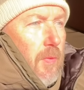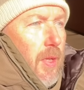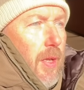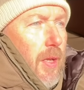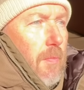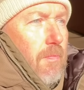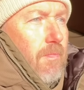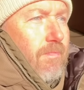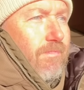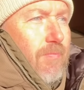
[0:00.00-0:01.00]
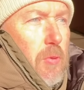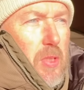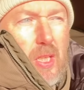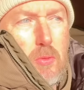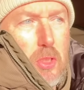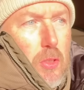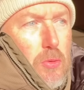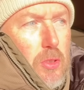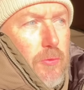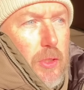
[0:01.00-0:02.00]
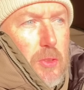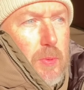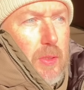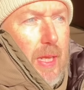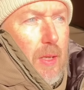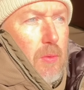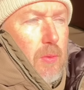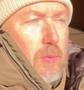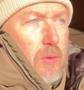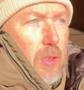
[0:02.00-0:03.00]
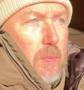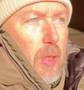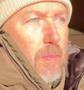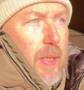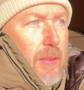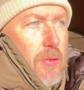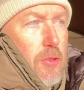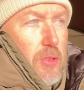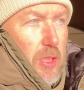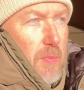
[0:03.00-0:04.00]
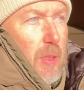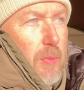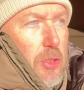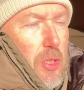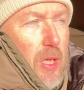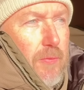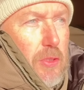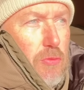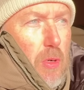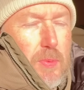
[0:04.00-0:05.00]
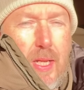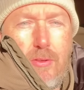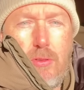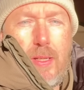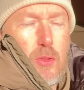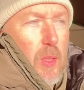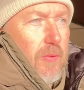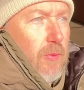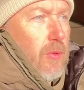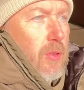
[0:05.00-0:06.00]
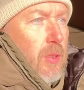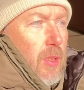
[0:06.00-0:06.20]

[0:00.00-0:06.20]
I just think it was a nuisance fish, but now we're on a bottom bait just at the bottom of the shelf as it drops down to about 20 foot.